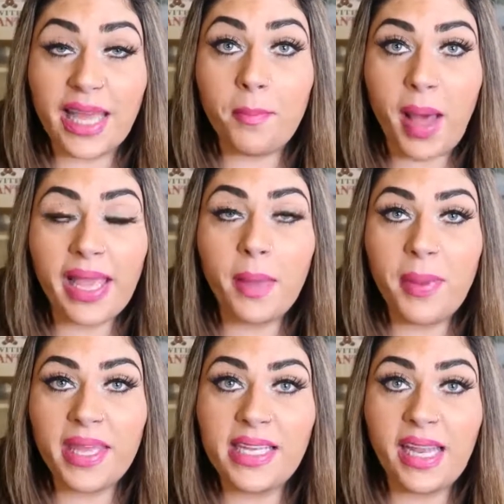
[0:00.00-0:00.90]
In my
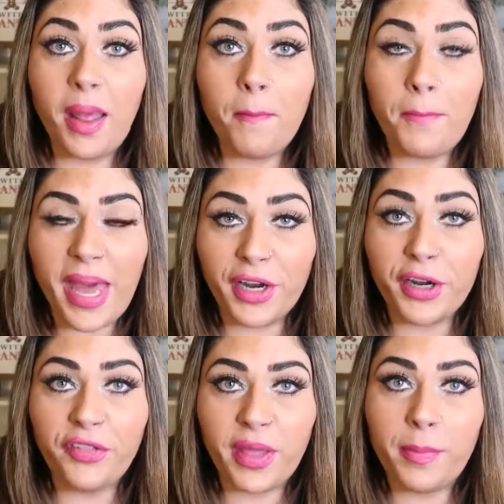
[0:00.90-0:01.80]
opinion,
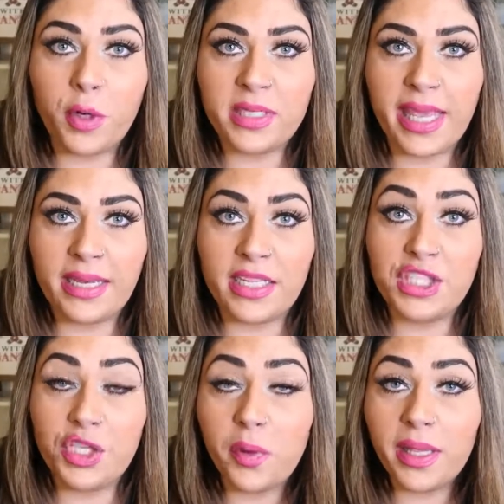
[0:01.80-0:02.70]
better than most
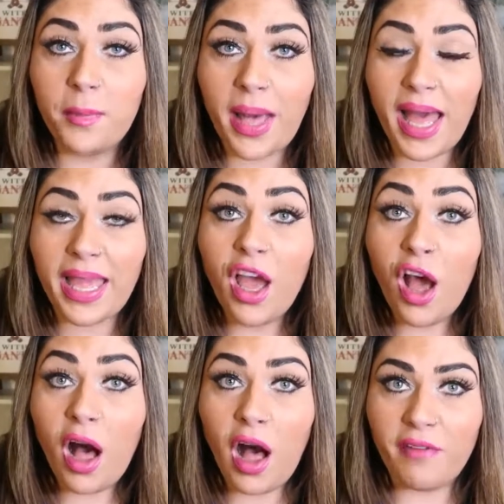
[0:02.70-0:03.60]
candies you can buy
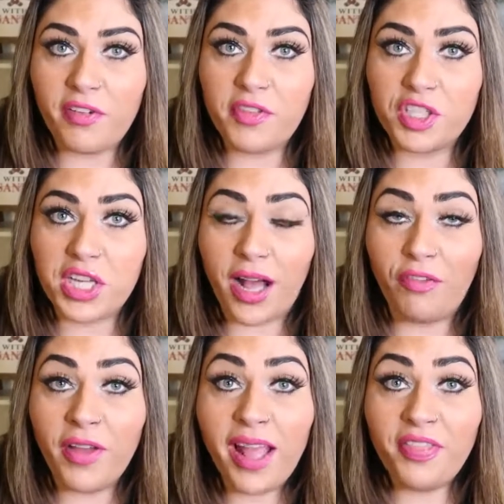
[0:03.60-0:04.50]
off of the shelf.